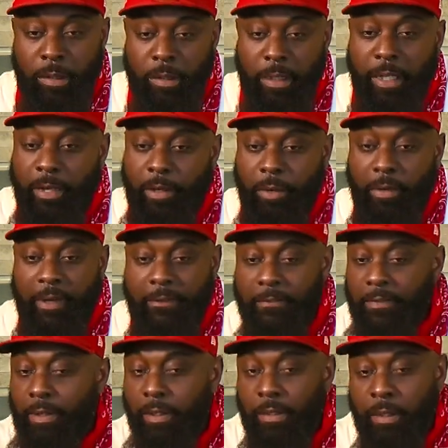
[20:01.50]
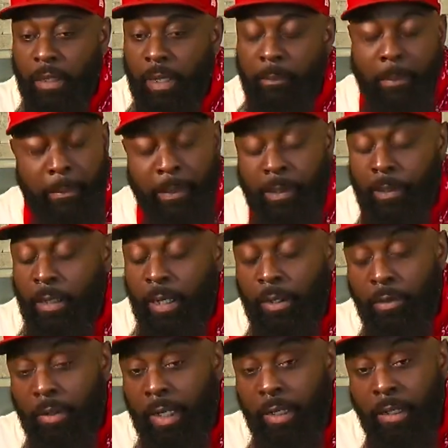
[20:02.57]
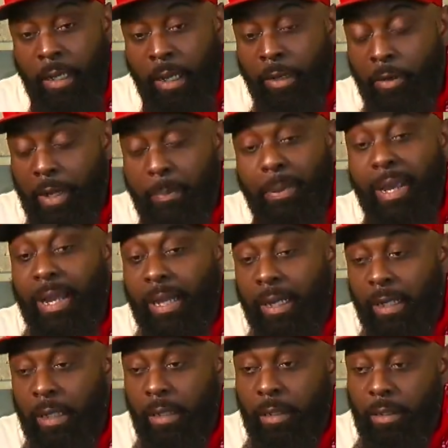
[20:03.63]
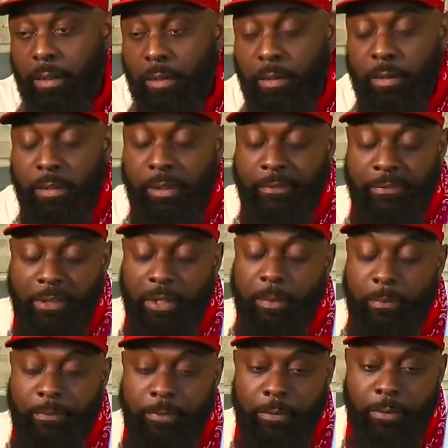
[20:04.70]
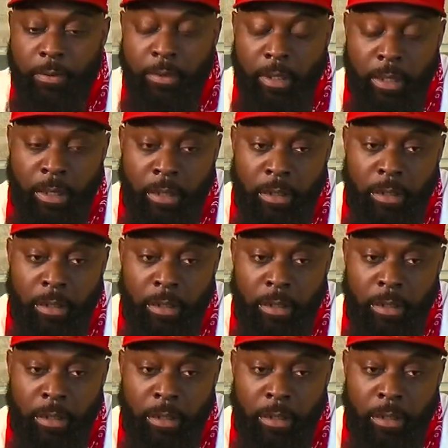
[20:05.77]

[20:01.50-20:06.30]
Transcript: and I know they feel it. I know they pain because I felt it before, and